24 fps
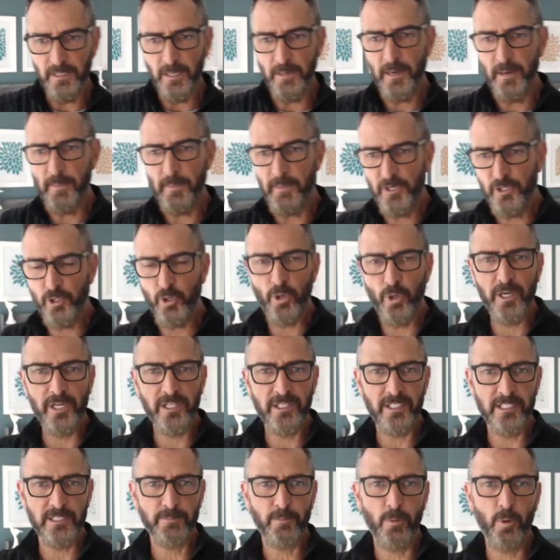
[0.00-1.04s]
a majority of
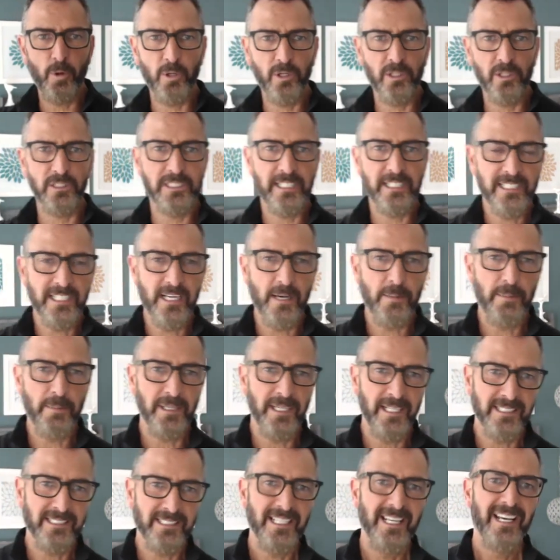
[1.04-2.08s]
these portal lead
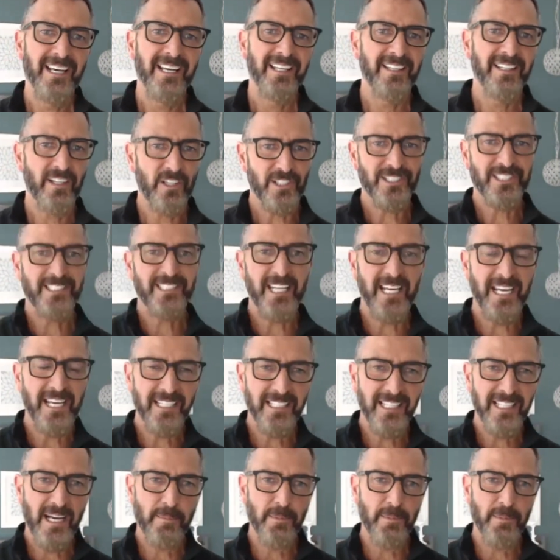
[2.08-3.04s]
companies that are saying that,